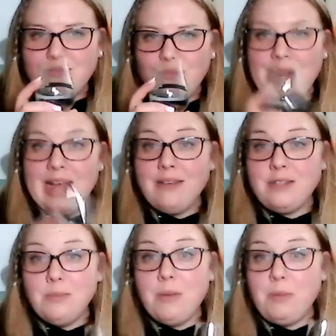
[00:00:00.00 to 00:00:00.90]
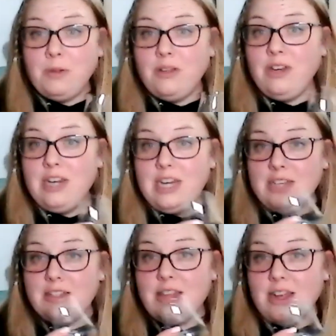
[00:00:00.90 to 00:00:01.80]
We have some
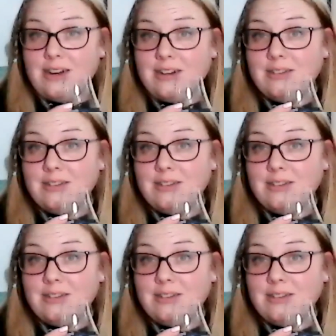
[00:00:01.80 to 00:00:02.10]
opportunities there.